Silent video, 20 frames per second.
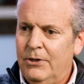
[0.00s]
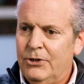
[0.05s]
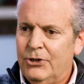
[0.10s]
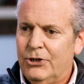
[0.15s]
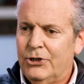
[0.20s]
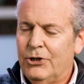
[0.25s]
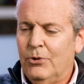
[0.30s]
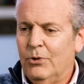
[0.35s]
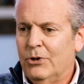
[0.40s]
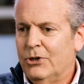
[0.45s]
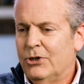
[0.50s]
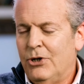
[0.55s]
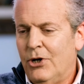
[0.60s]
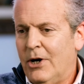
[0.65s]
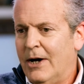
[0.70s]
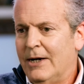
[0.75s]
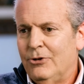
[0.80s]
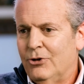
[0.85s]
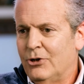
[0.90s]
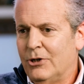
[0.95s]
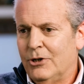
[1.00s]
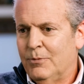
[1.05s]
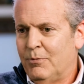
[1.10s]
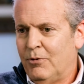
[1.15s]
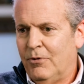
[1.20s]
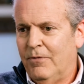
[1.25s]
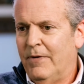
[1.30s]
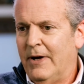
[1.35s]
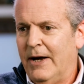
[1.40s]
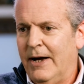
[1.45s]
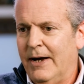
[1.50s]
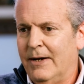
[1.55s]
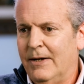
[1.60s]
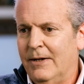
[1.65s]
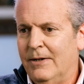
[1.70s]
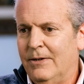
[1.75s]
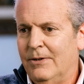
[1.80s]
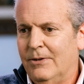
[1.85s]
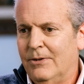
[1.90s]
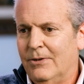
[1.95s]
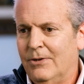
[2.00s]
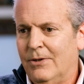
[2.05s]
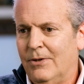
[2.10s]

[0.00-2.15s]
So it's not just provided